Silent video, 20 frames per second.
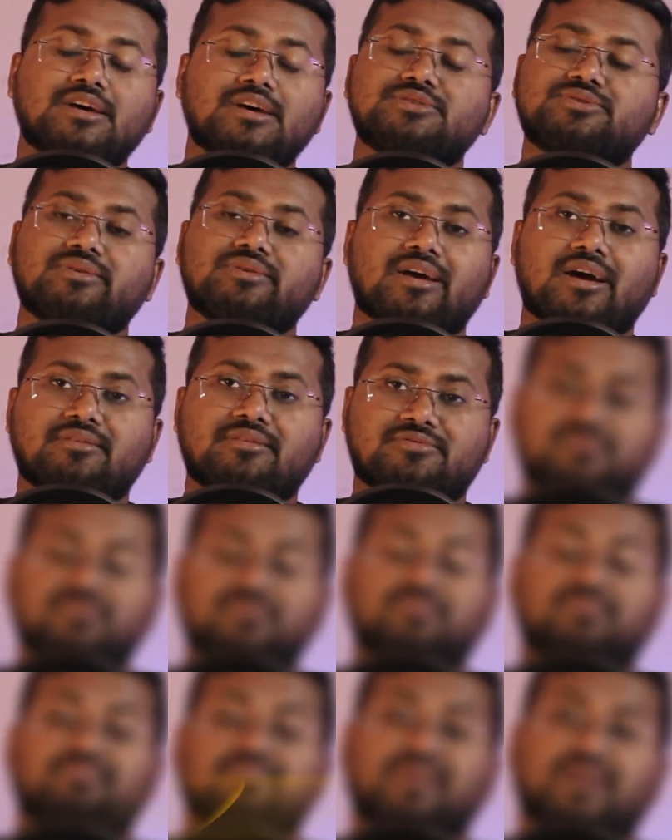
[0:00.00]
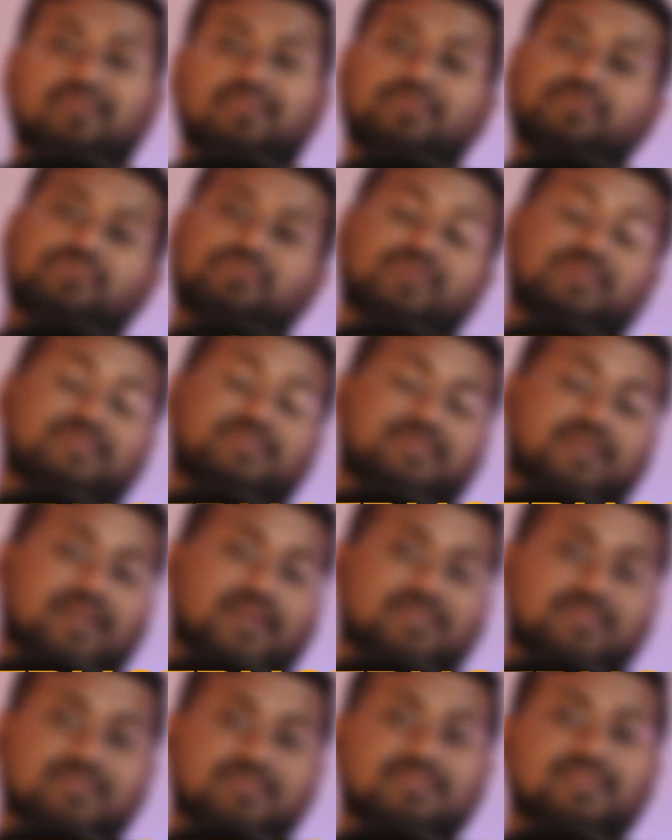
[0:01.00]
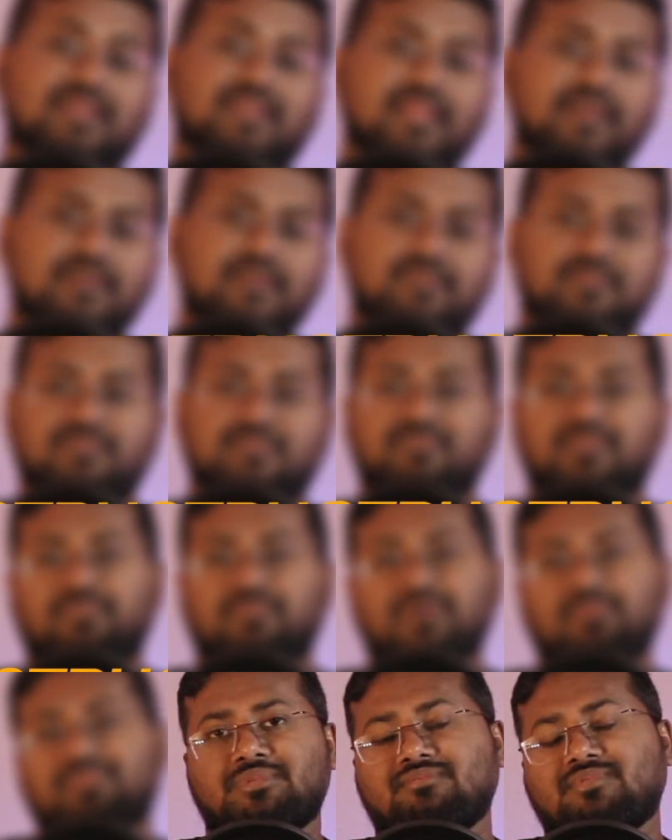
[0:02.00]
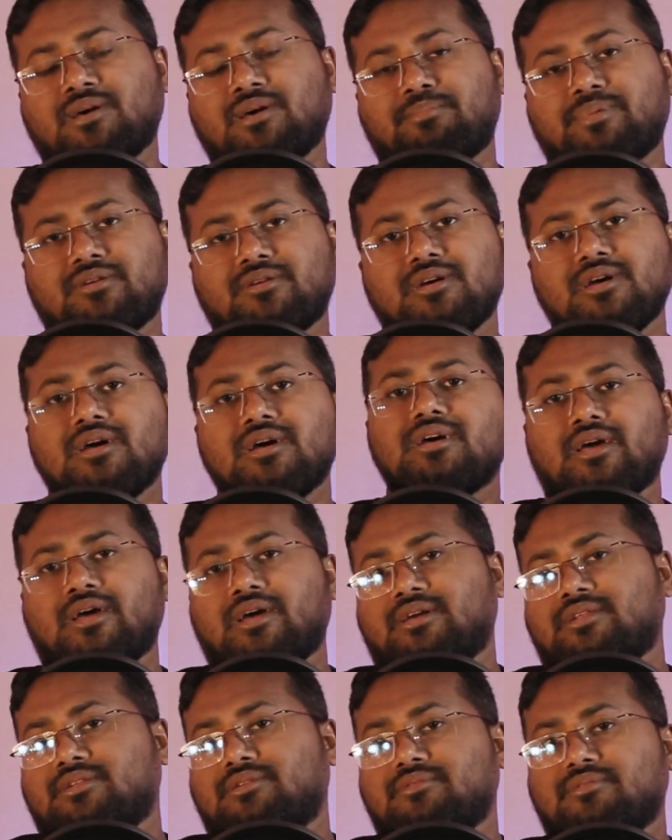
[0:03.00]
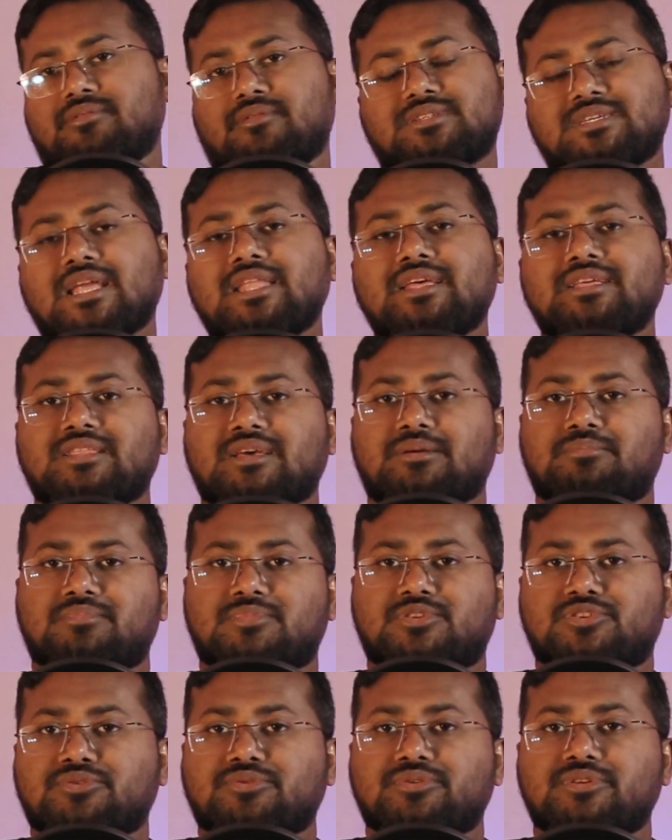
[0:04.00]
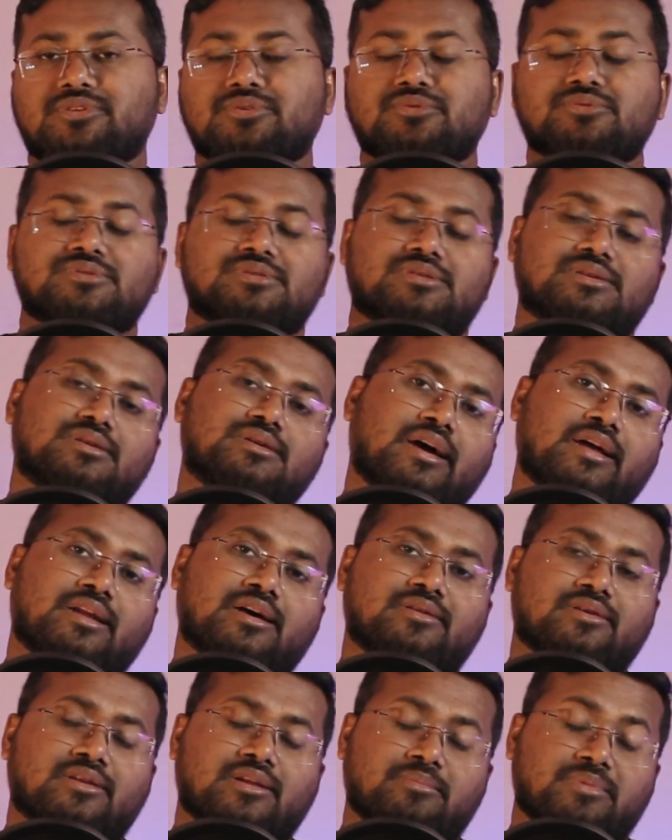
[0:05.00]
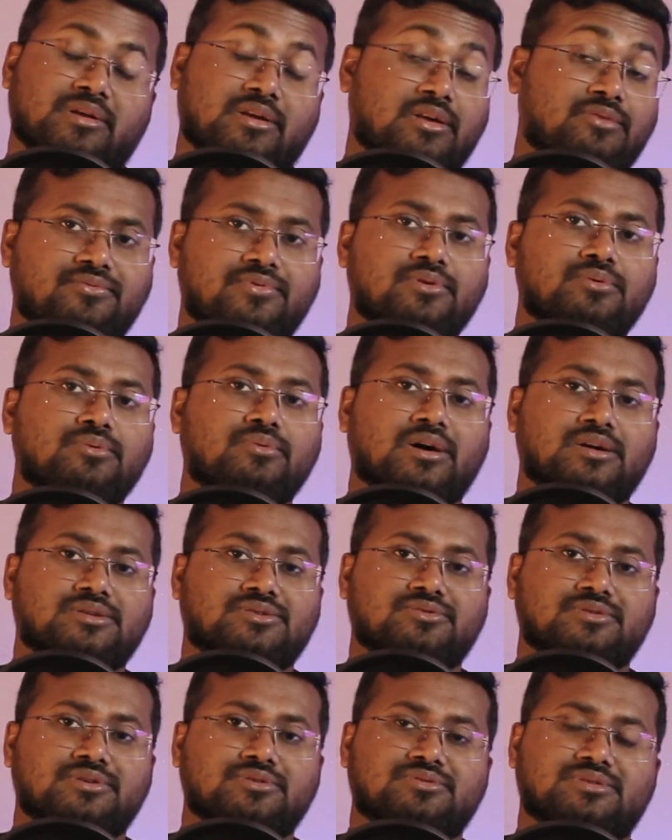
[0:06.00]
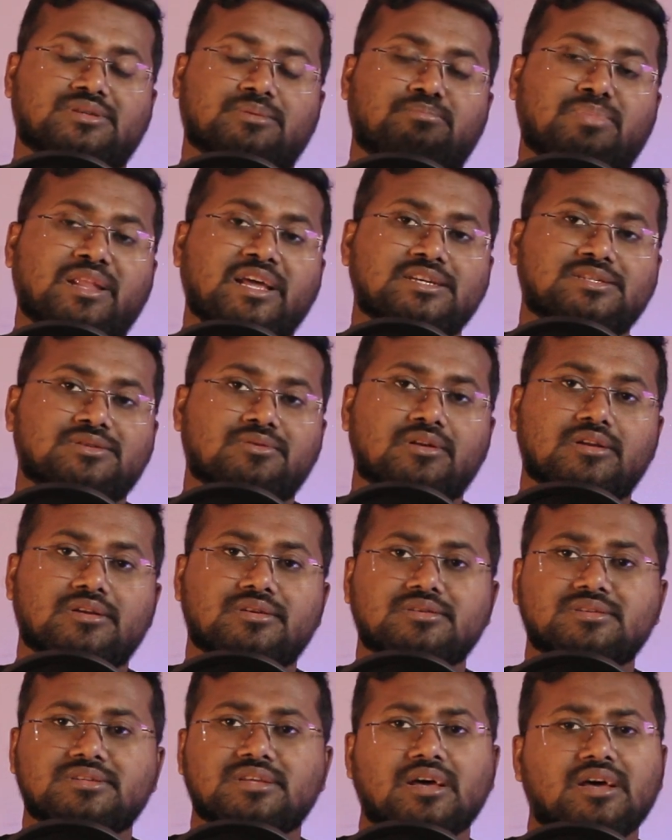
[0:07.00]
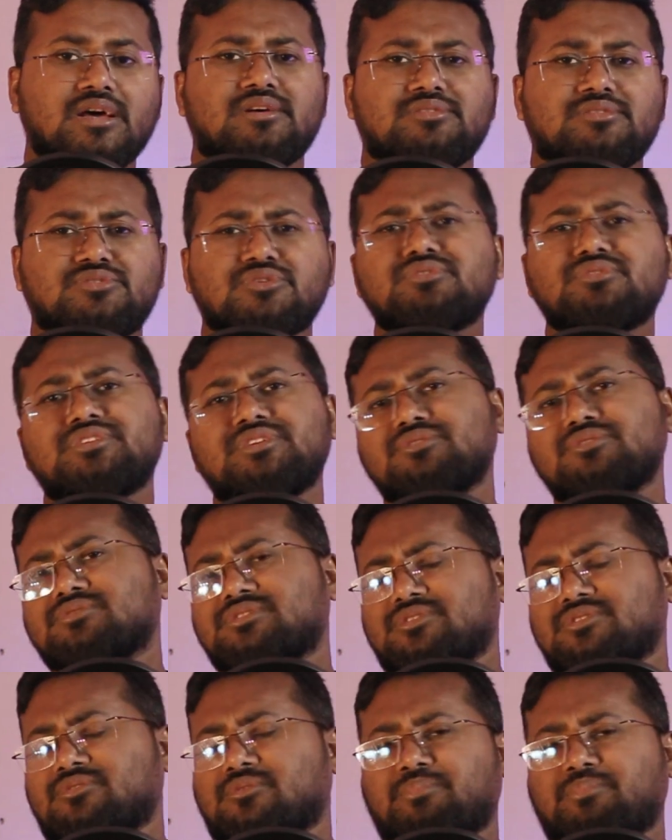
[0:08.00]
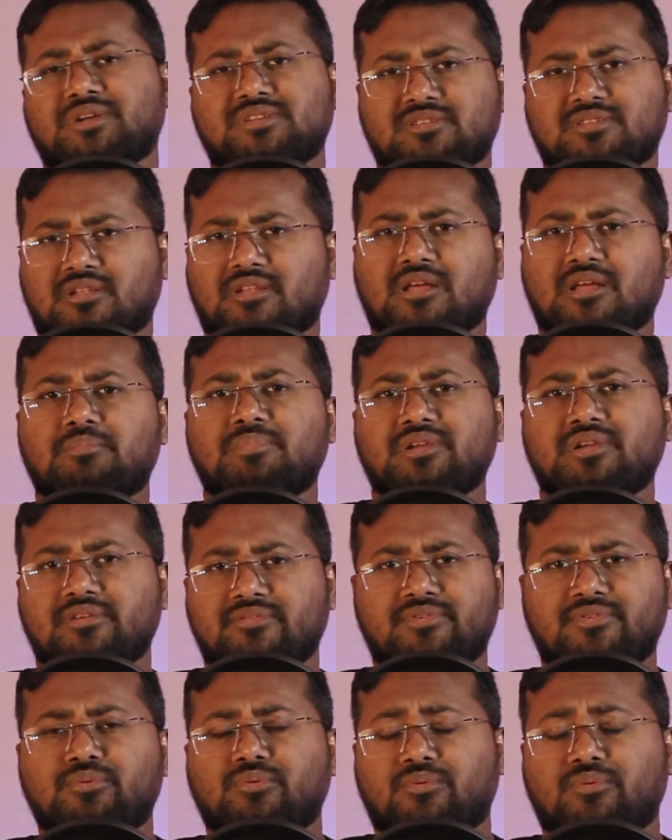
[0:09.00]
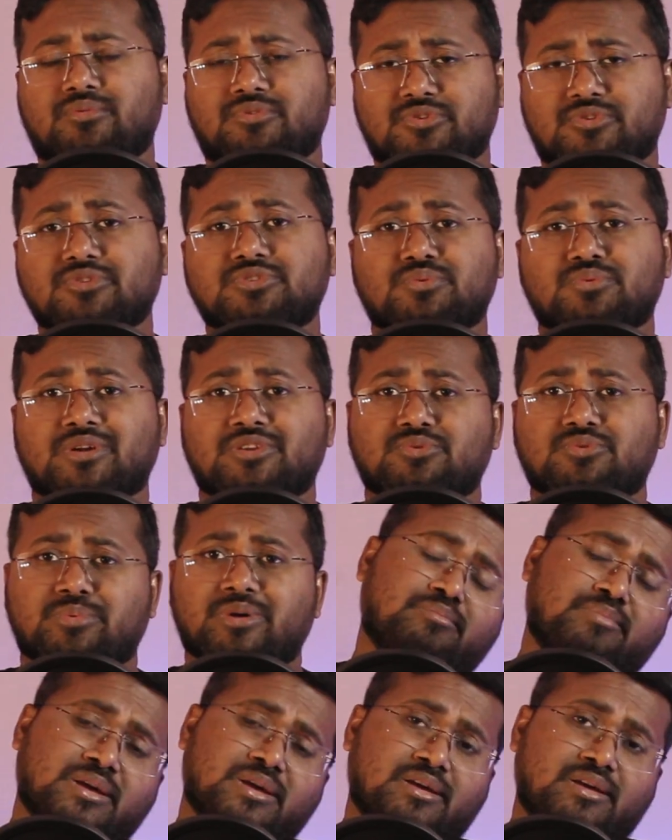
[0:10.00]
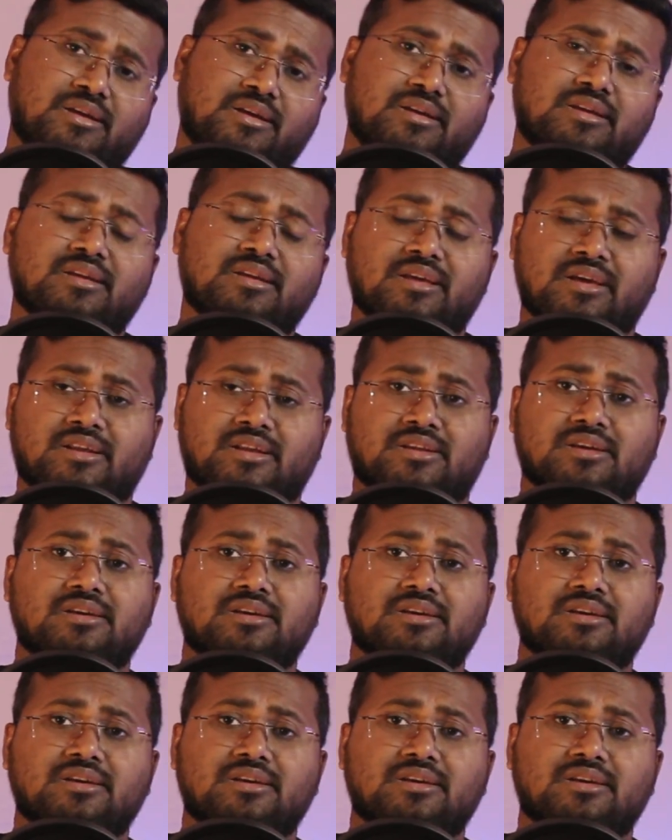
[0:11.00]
So you have to make your instructions clear to the web developer and telling them to use another number. If you want to use some placeholders, don't use your personal number if you don't want to get